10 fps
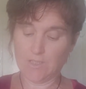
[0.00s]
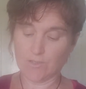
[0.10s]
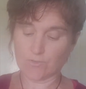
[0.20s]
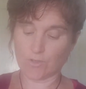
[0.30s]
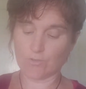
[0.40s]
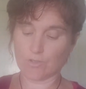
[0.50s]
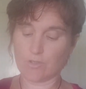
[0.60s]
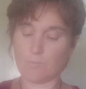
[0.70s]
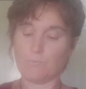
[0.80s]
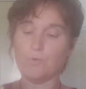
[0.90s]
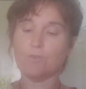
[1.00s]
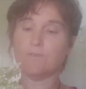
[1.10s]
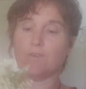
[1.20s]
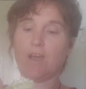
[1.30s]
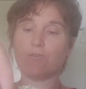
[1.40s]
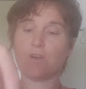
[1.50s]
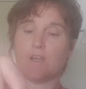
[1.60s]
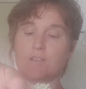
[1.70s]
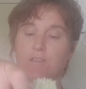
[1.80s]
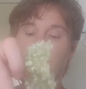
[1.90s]
So you're going to put the flower
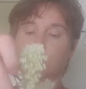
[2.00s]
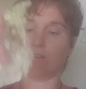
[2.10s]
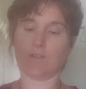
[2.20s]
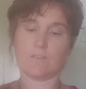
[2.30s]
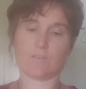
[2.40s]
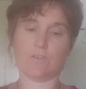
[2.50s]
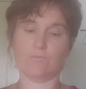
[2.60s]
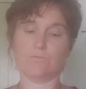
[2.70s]
heads in like so.